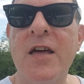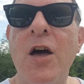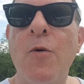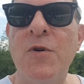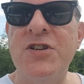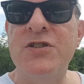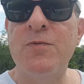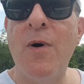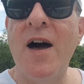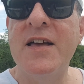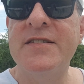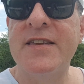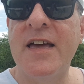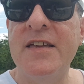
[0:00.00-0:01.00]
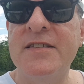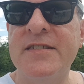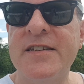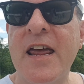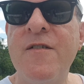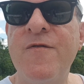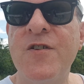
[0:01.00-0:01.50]
which is why I say
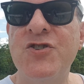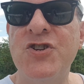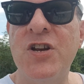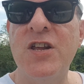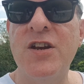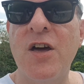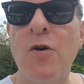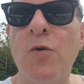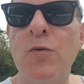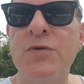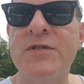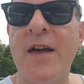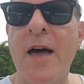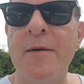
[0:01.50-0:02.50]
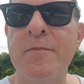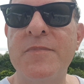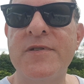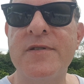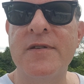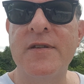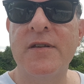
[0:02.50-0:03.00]
stay vigilant at all
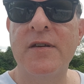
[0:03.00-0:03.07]
times.